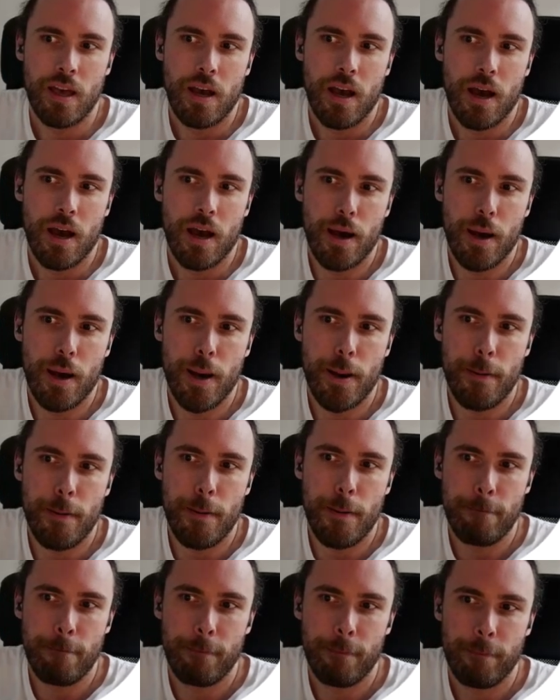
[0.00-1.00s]

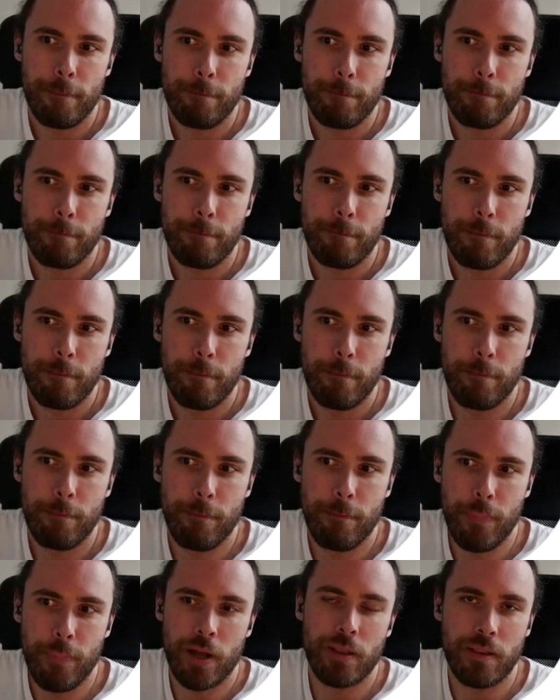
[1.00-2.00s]

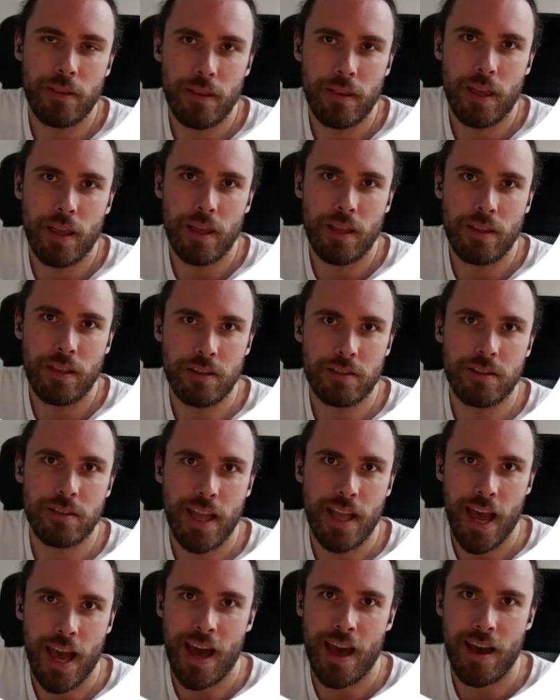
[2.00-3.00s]
But it doesn't
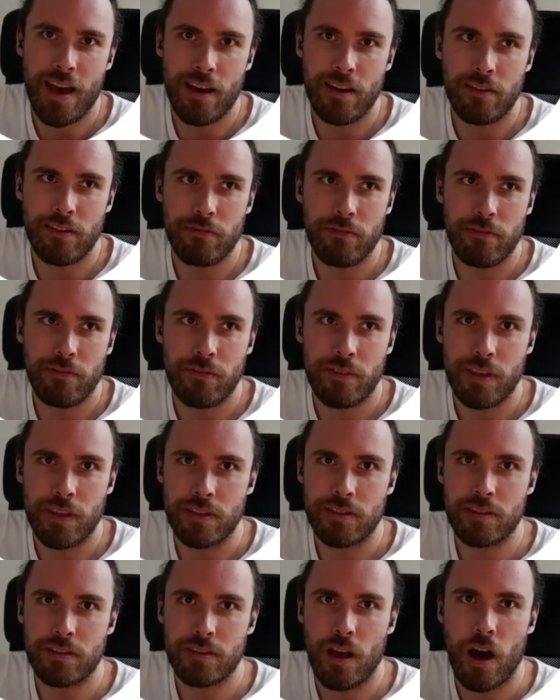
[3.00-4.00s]
have
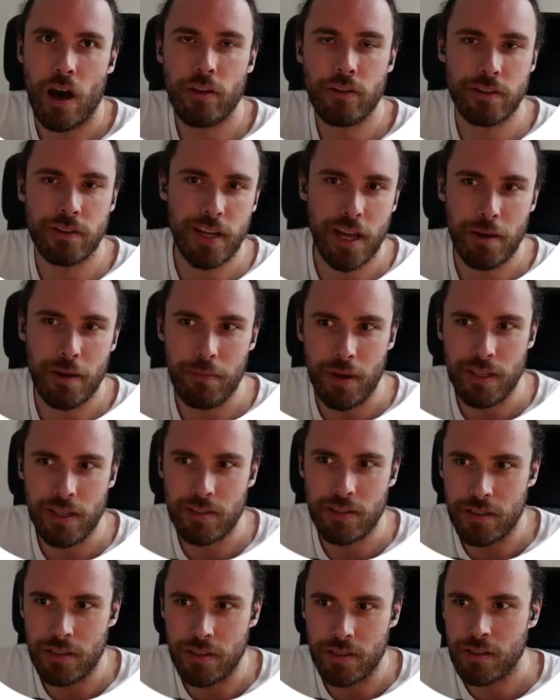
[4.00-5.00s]
this other
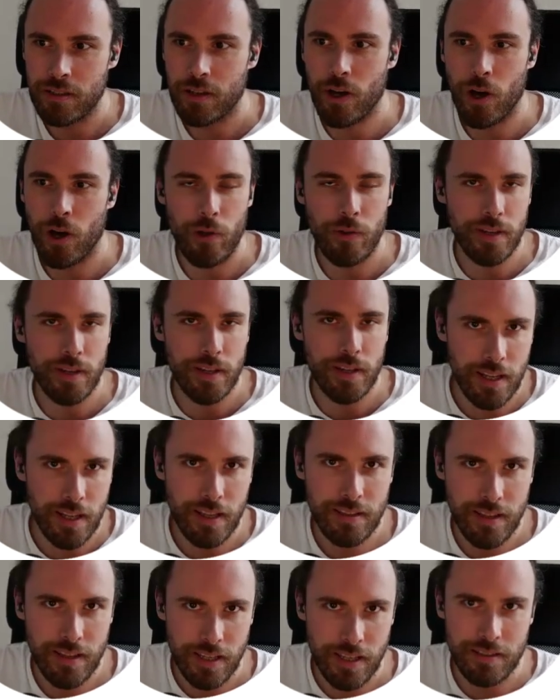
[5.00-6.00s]
dimension called
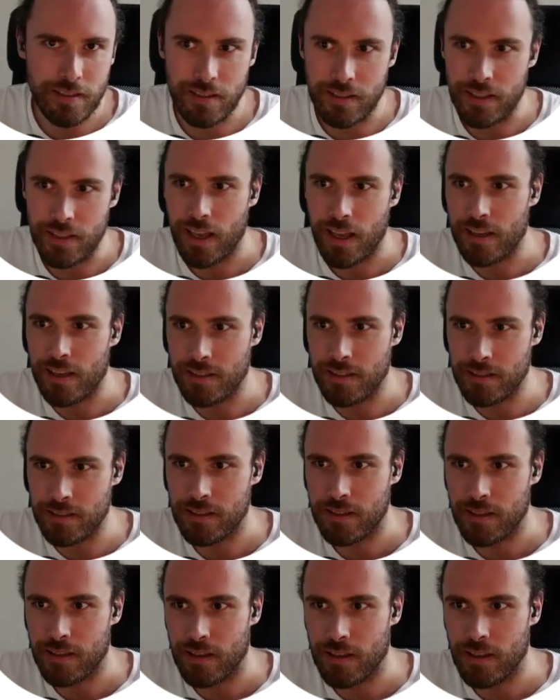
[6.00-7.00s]
indentation as
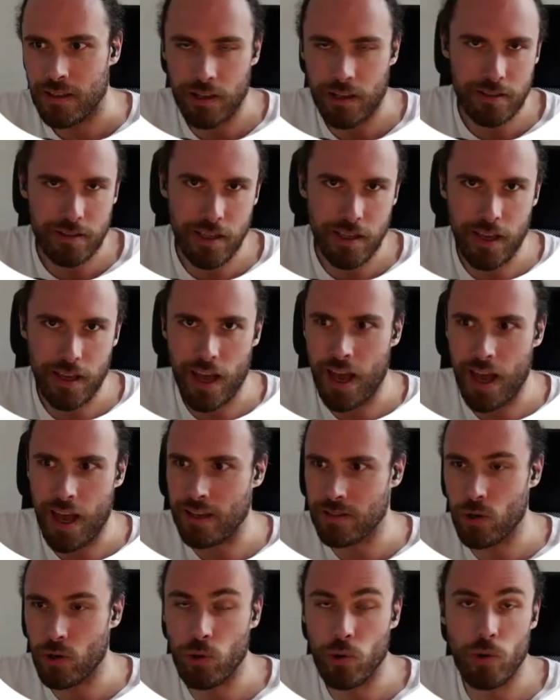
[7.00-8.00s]
Logseq
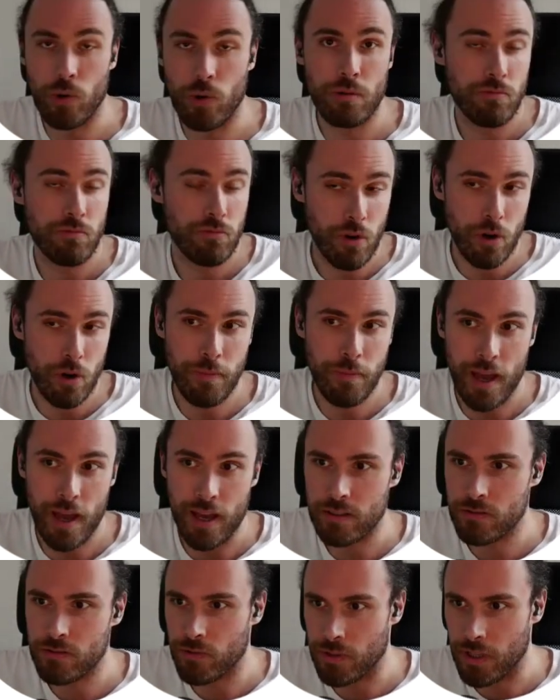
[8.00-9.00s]
has, or Rome
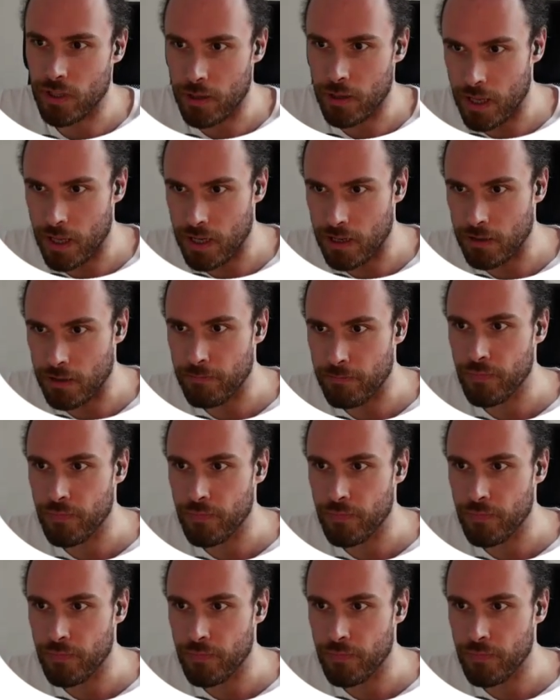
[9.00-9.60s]
has for that matter.